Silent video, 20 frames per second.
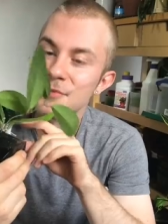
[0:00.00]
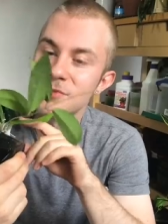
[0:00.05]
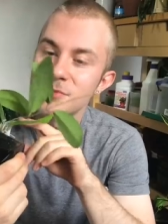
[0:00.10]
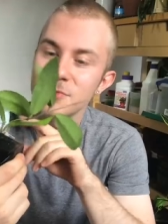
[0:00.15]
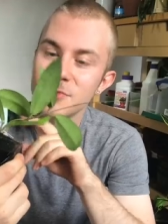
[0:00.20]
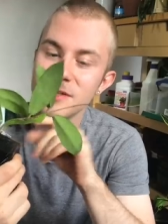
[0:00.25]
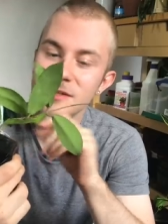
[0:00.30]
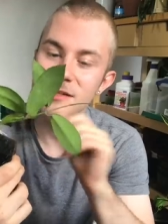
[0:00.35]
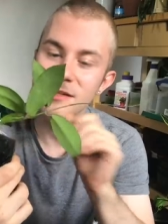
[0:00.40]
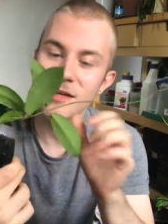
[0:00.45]
was
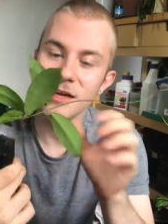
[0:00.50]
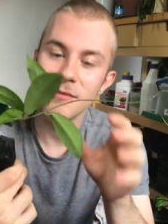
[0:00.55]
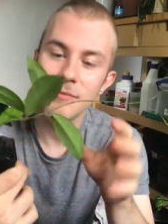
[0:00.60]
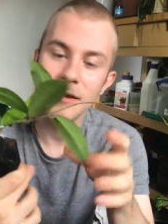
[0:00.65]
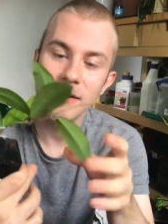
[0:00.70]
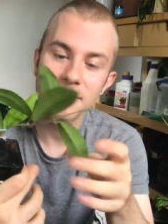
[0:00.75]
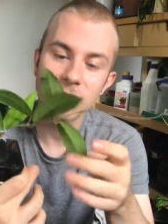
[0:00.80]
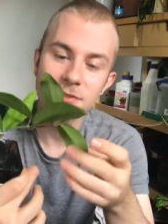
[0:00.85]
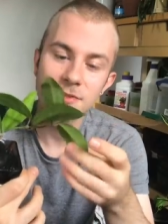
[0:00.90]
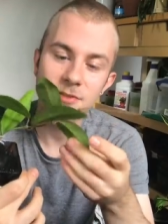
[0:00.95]
reading
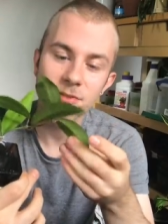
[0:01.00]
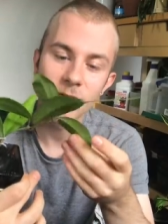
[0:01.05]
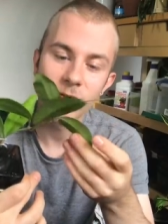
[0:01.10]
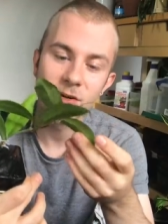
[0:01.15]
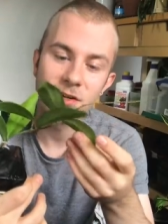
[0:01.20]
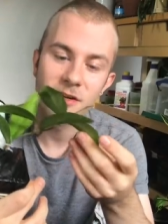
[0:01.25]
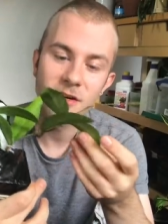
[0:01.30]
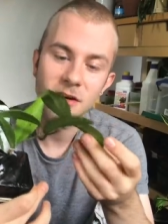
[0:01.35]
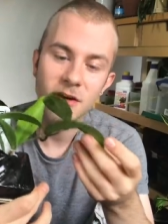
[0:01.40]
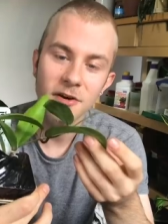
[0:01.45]
about this
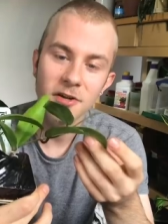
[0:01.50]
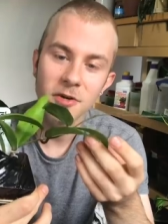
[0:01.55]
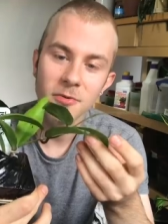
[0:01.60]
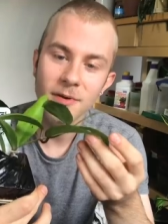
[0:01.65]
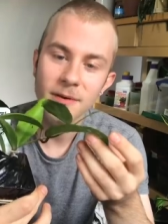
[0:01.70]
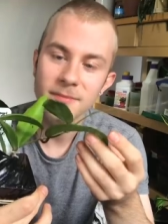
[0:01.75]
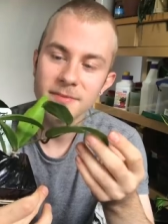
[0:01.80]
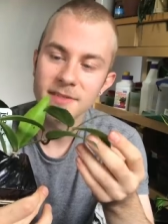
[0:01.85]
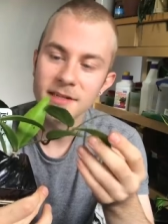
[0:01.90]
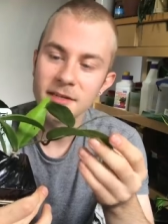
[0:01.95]
Hoya on a
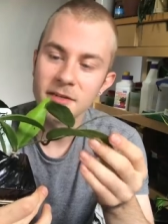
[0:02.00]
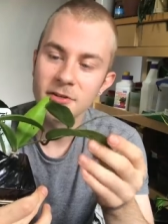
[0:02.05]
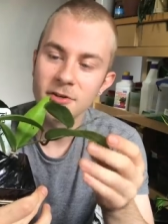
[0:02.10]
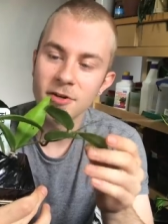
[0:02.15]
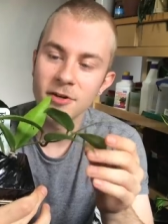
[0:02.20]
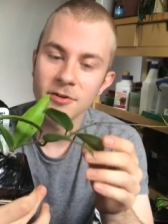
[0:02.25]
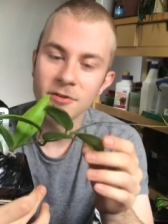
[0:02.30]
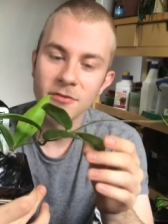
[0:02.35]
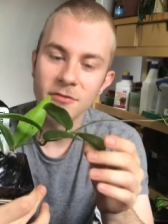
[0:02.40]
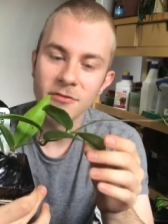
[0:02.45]
website
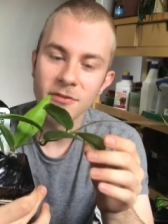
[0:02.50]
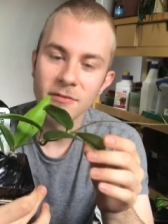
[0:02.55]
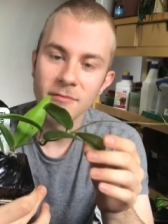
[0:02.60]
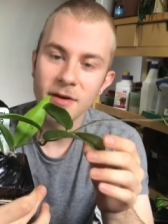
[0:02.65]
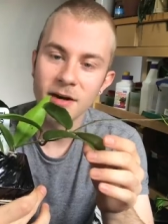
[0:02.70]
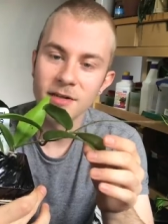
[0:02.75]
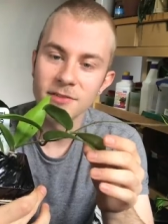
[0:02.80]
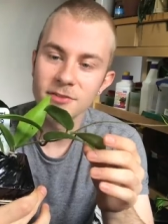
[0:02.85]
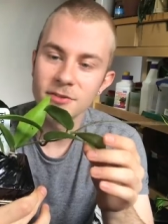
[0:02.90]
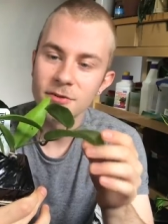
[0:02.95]
called
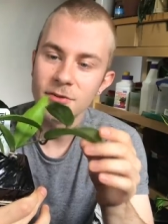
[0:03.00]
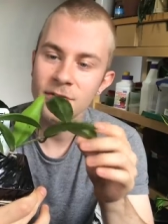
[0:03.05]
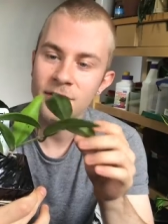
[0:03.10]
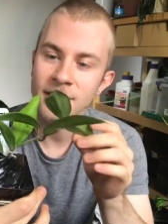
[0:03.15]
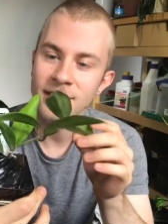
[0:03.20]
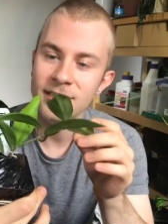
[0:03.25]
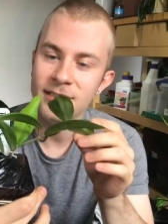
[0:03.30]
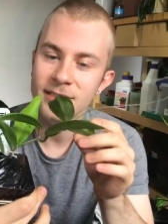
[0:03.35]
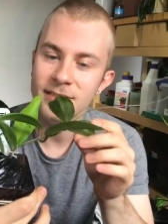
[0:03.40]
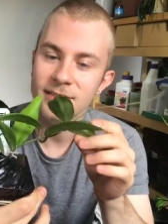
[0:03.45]
Vermont
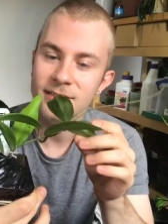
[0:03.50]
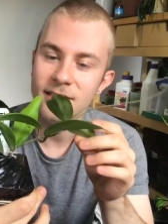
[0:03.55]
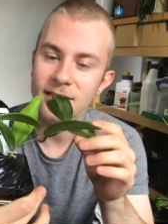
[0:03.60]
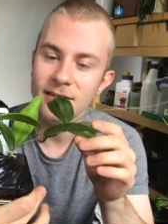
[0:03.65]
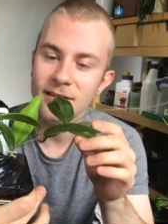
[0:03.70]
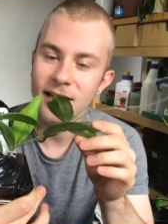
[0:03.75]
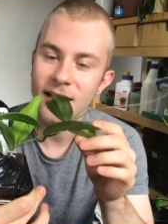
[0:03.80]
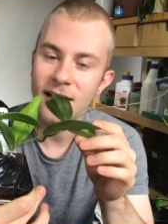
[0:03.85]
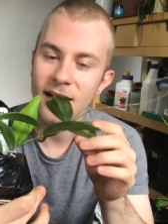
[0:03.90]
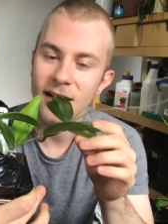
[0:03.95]

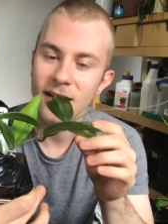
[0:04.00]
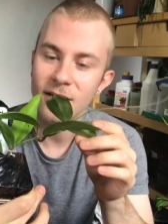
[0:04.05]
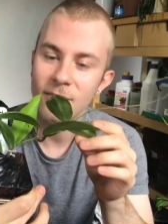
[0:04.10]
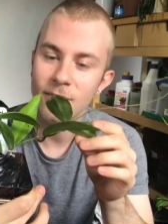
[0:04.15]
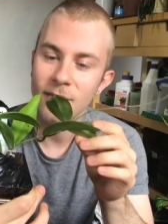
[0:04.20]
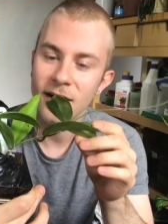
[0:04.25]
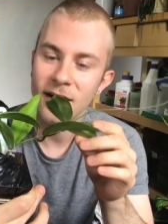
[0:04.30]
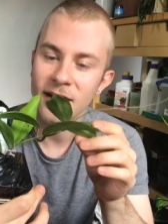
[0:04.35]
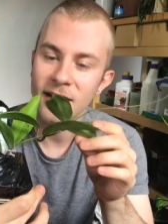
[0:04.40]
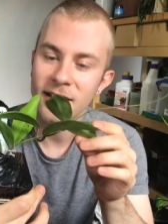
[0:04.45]
Hoyas that
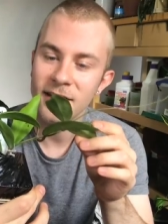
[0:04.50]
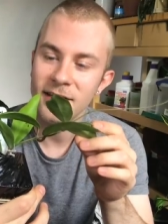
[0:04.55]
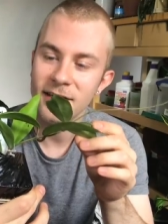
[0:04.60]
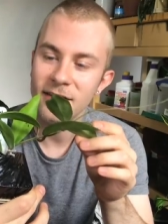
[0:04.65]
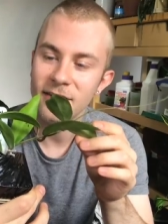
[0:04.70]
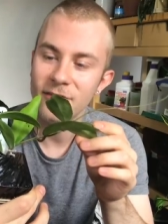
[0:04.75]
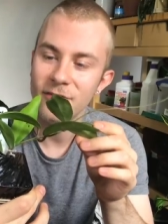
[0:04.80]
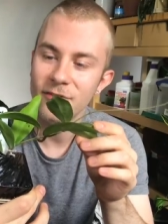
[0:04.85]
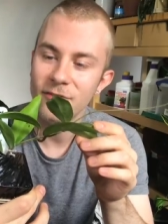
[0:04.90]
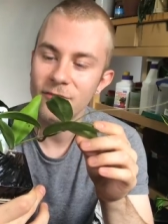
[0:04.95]

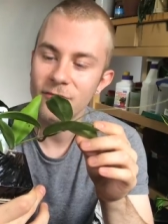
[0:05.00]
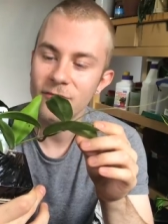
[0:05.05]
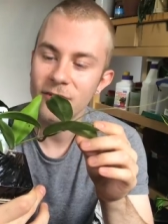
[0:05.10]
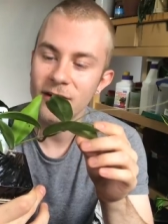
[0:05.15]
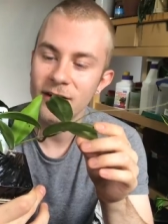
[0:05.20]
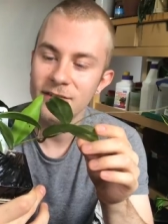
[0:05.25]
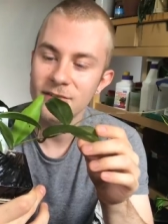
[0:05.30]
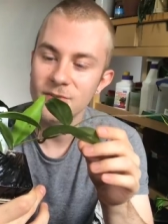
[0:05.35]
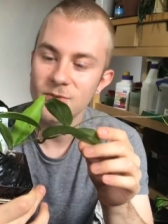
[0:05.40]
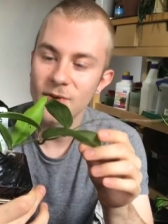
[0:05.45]
my
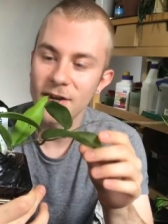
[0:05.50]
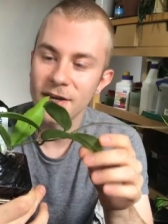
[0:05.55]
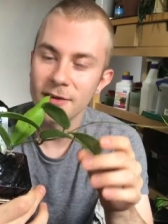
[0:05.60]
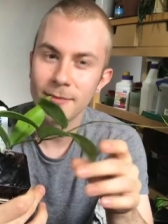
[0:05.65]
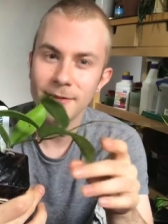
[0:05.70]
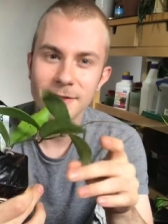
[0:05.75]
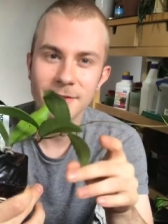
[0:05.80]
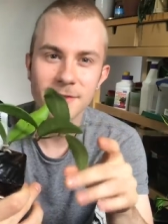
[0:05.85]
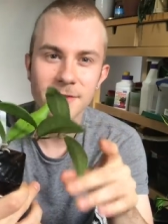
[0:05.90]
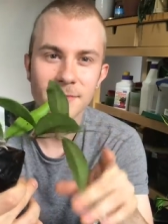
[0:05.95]
friends
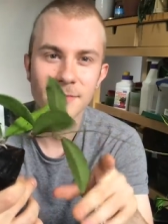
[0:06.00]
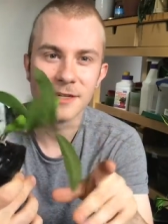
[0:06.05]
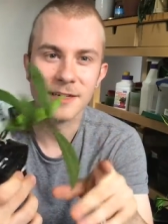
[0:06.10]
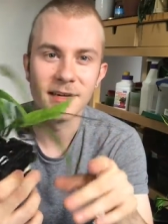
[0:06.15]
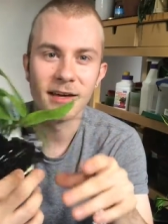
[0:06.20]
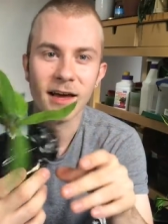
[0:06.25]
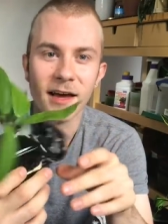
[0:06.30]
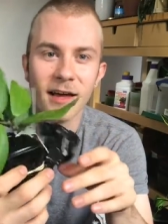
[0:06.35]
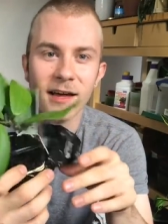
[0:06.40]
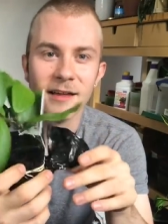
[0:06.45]
recommended to
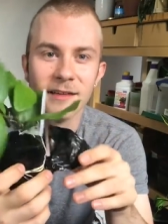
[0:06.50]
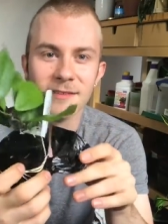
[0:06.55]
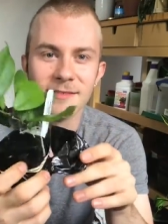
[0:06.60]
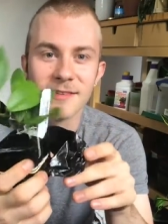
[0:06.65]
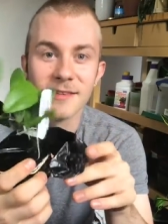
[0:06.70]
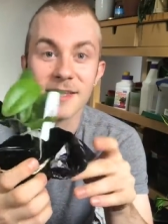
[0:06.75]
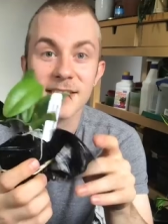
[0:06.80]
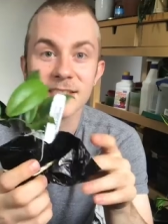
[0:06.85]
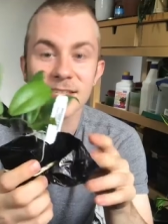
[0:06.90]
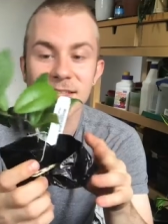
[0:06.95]
me, and
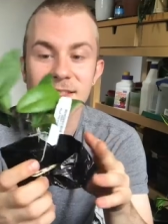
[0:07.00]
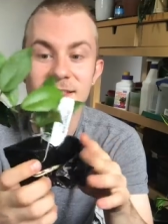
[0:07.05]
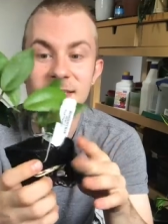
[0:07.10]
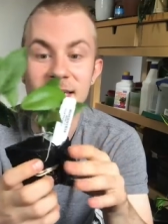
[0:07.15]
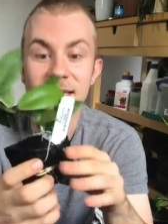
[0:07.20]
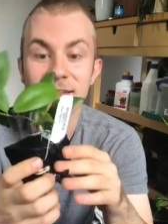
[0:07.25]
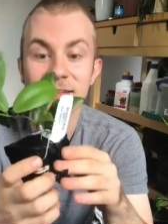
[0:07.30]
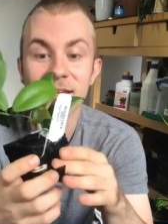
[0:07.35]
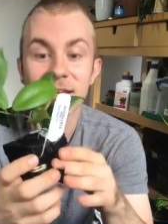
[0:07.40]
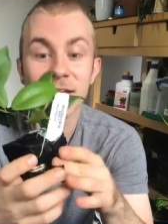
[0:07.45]
they
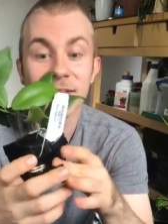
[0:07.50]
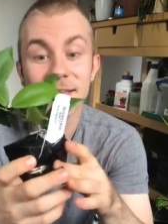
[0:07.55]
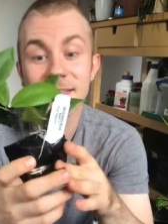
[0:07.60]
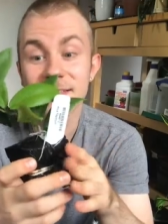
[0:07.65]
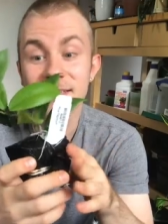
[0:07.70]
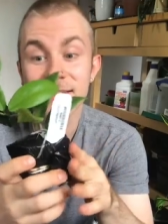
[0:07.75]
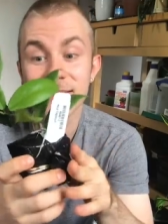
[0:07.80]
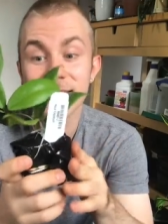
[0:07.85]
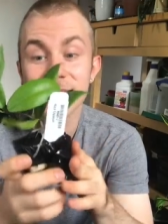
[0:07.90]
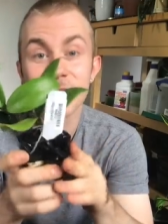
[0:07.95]

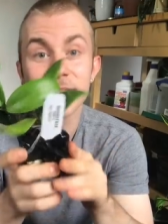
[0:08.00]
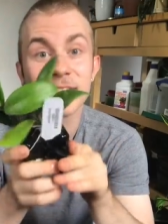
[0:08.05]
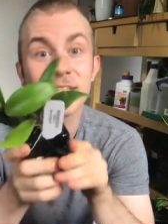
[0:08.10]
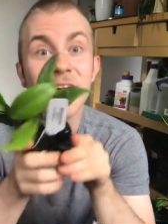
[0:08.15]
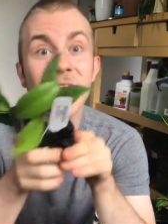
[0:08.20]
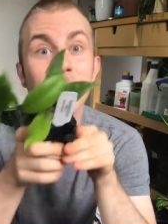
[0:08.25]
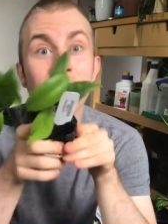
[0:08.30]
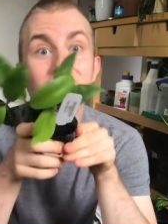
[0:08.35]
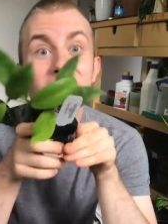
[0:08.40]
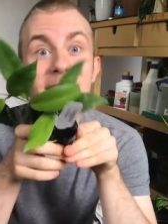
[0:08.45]
said this is
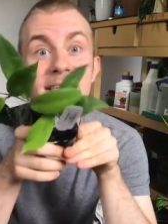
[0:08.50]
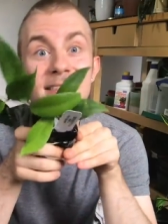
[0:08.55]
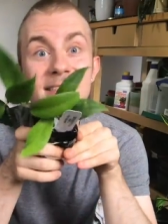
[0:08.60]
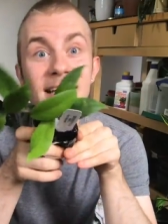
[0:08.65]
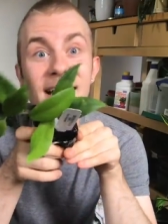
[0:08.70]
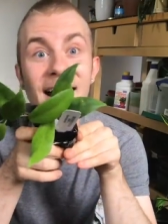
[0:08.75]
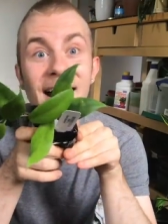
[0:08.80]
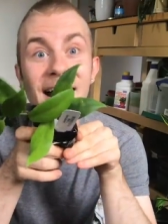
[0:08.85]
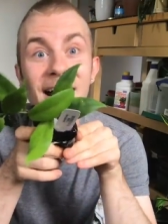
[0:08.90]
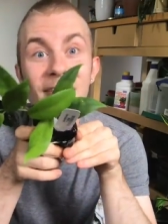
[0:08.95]
a
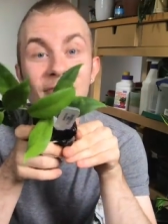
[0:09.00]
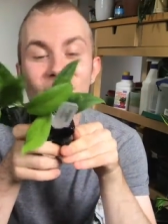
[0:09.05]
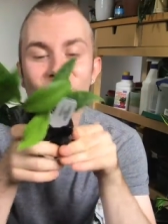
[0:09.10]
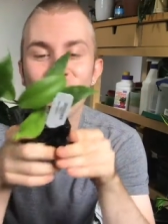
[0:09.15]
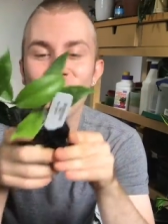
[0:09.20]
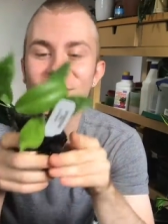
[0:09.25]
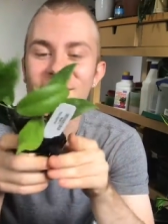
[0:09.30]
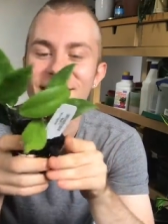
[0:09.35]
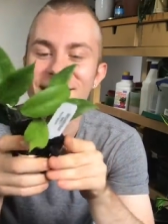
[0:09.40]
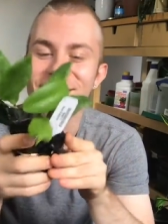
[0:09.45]
must-have
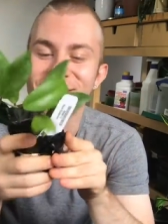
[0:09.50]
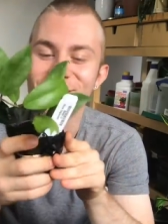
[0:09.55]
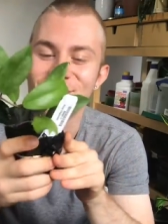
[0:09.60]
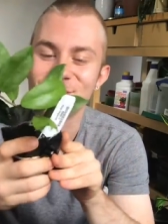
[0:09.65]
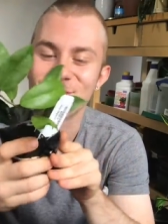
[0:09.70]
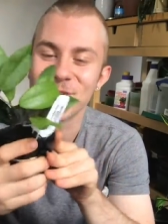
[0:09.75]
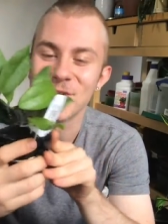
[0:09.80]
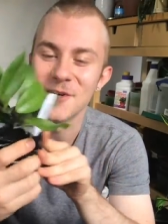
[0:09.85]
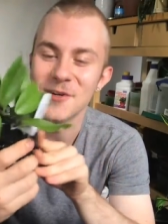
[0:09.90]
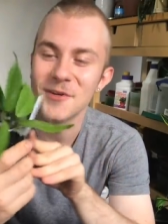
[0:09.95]
Hoya,
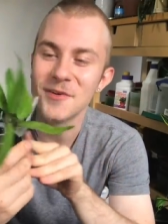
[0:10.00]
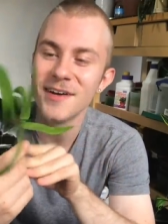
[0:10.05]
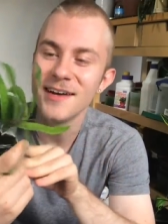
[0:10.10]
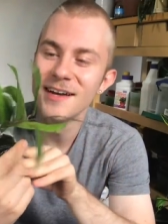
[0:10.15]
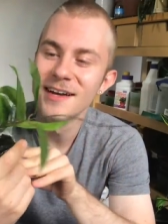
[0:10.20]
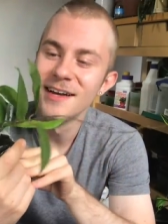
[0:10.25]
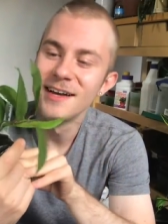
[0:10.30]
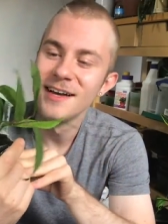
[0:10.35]
so